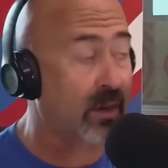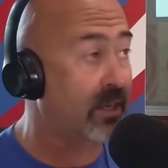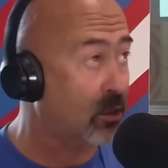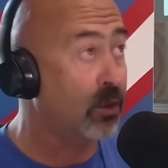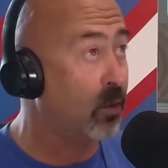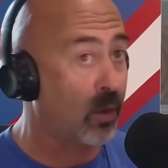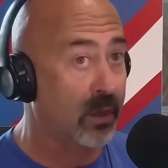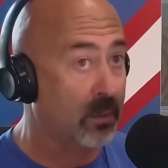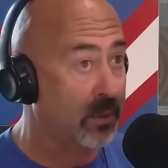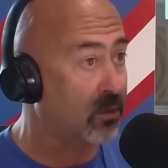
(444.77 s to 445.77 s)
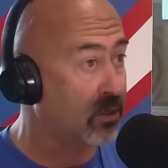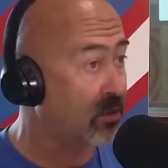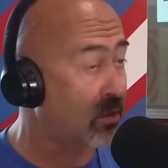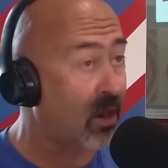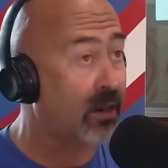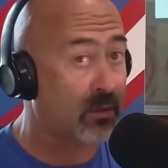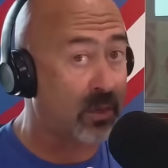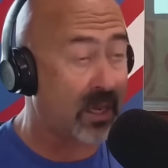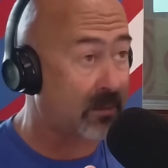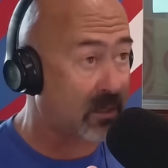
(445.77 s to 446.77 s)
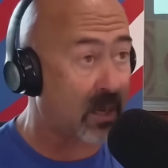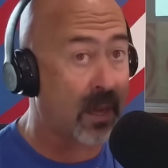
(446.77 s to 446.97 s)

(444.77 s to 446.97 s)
including one to the Bills, so you're already 3 games up